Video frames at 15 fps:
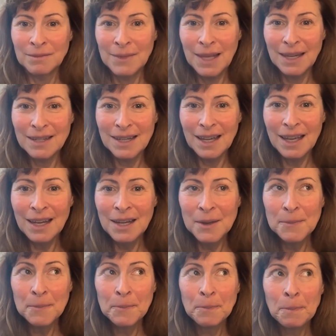They did.
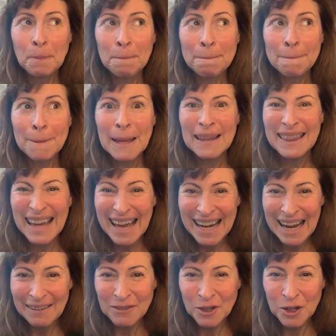That
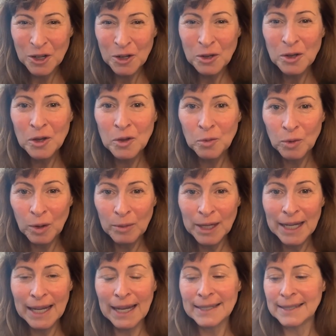afternoon, the woman
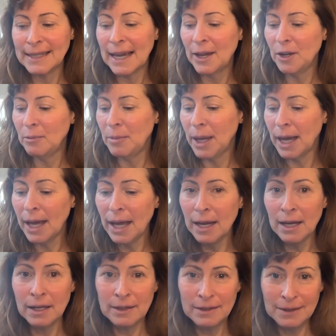gets out of bed,
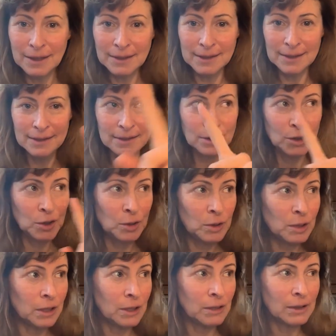does 2
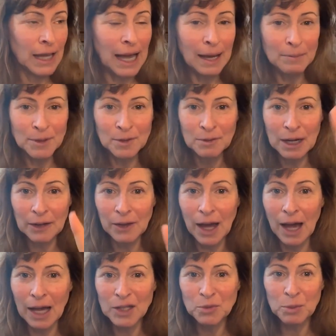little laps around the
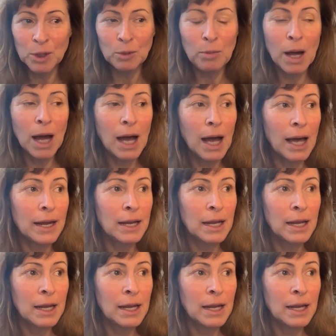hospital pod.